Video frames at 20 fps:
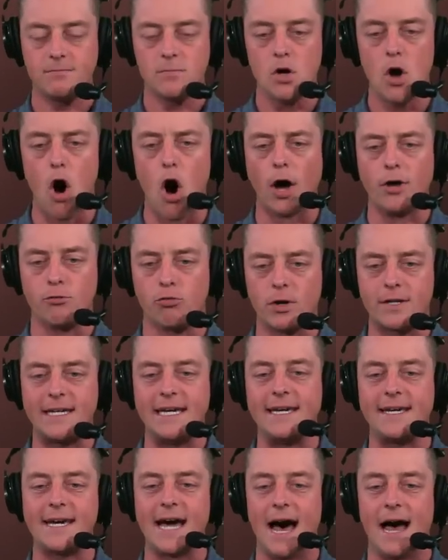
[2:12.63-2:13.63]
on
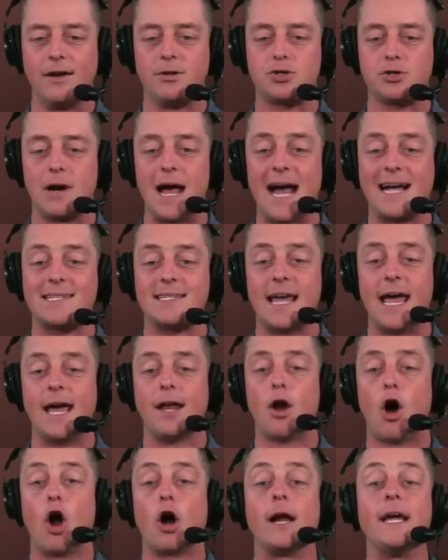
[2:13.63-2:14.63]
rookie contracts and
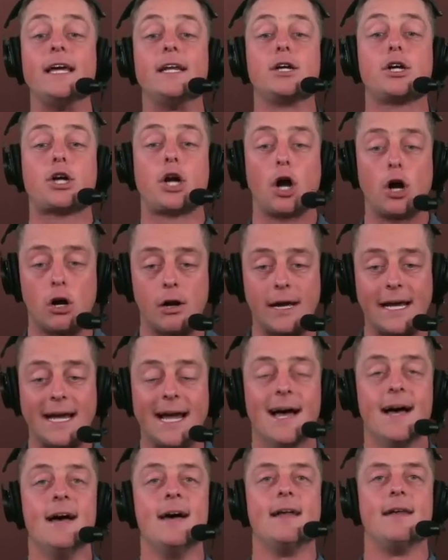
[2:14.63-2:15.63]
are incurring
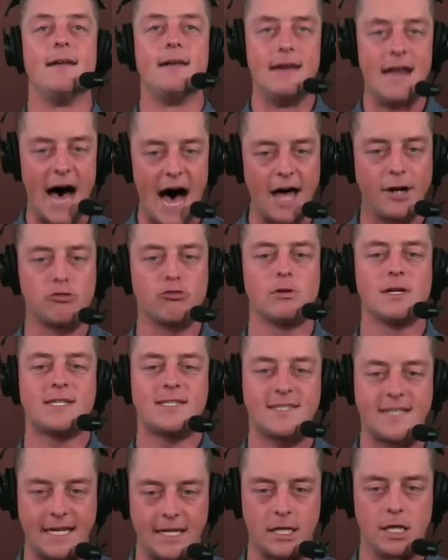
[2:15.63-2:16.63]

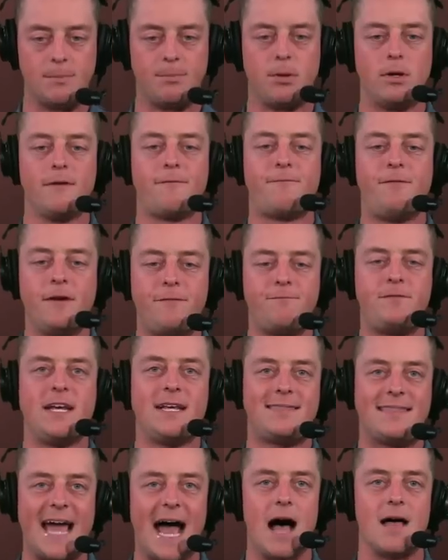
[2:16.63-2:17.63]
non-rescindable
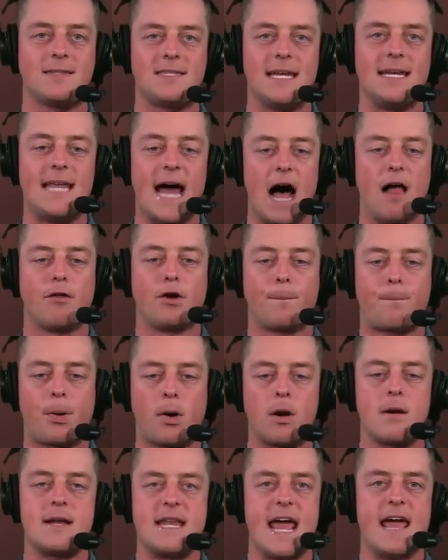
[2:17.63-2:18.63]
$50,000
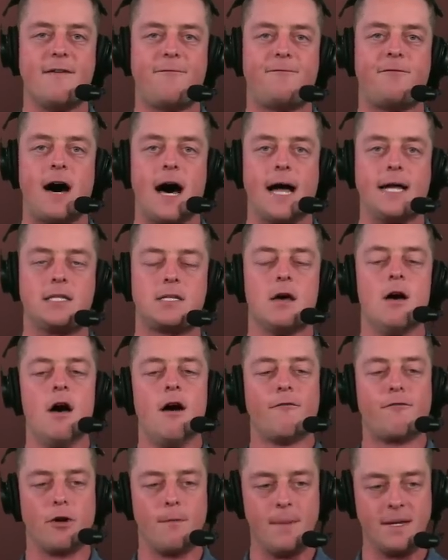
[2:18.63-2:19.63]
per day fines
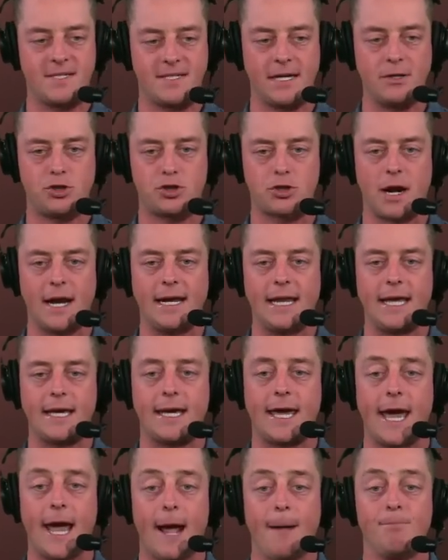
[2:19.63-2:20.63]
for missing training
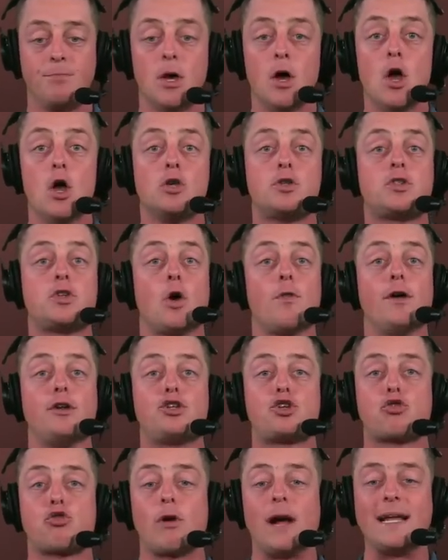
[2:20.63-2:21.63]
camp. So the
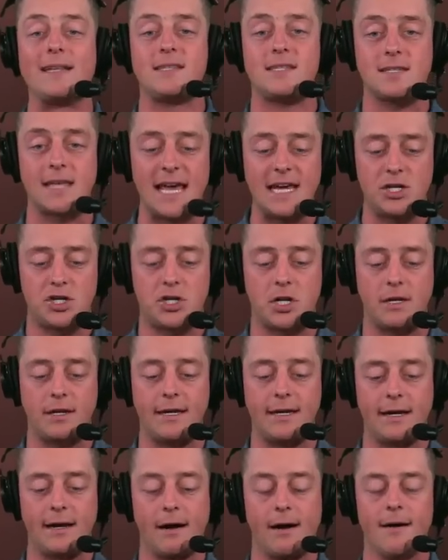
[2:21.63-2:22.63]
translation
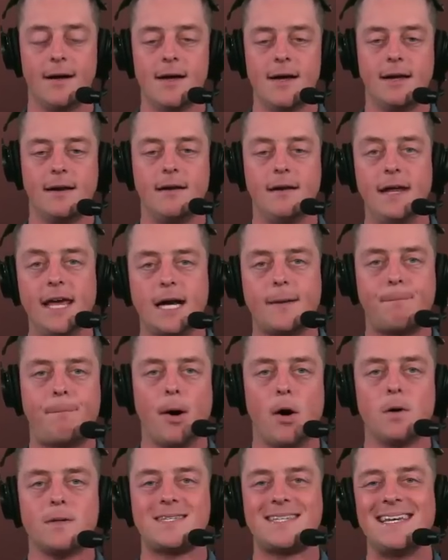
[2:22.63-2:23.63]
here, Nick
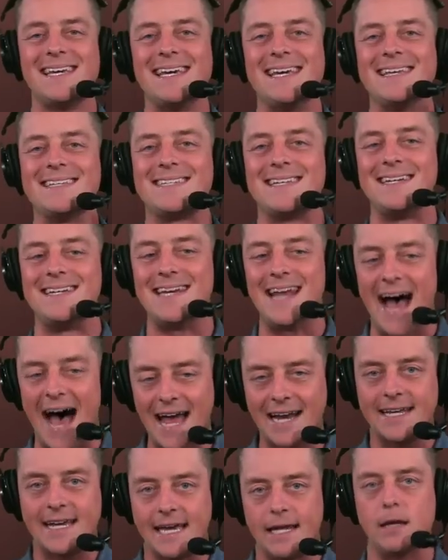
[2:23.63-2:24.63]
Bosa is
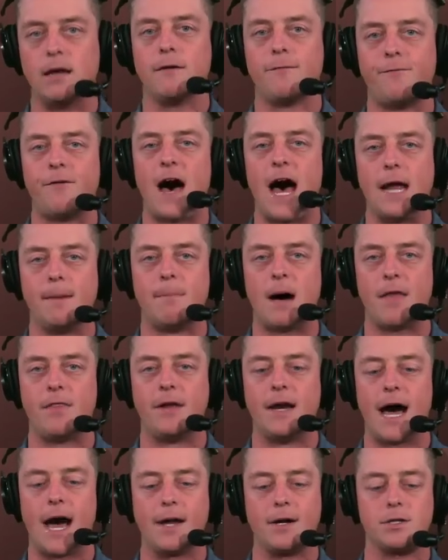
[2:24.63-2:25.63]
not getting fined by
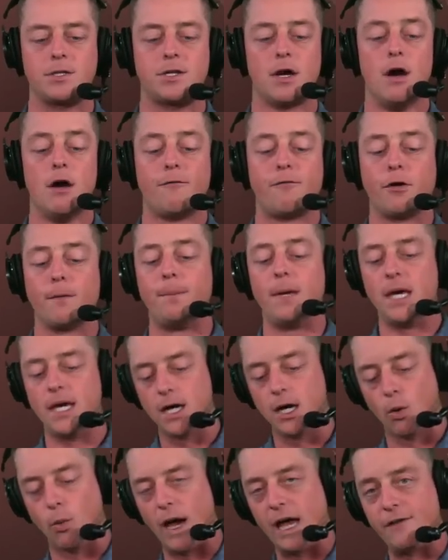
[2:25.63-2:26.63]
the Niners for
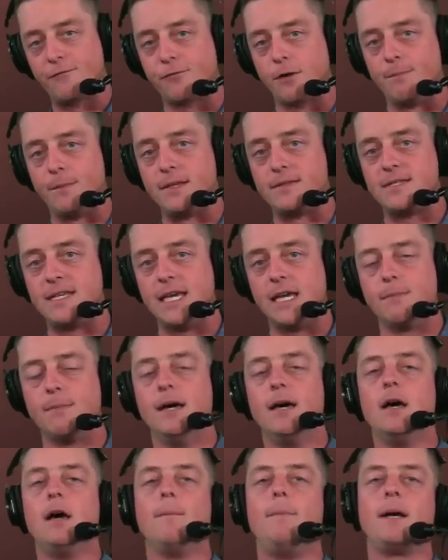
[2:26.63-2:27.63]
being away from the team
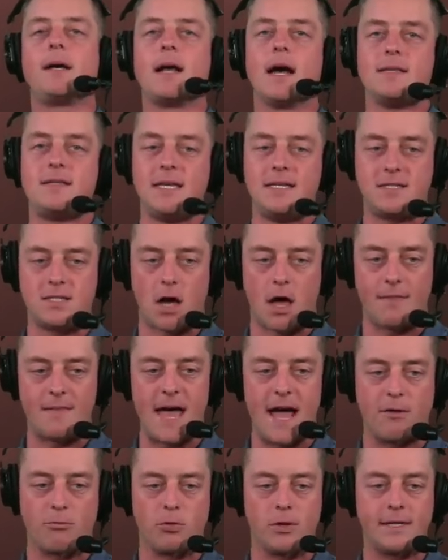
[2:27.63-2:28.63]
because he's on
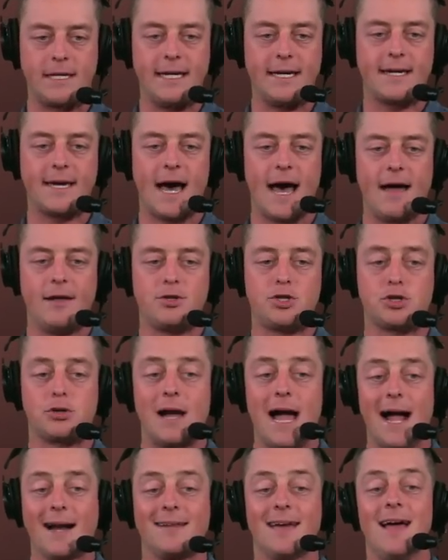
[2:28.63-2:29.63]
that rookie
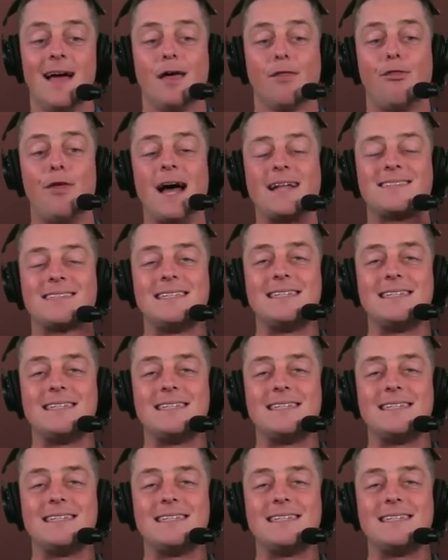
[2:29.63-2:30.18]
contract. That's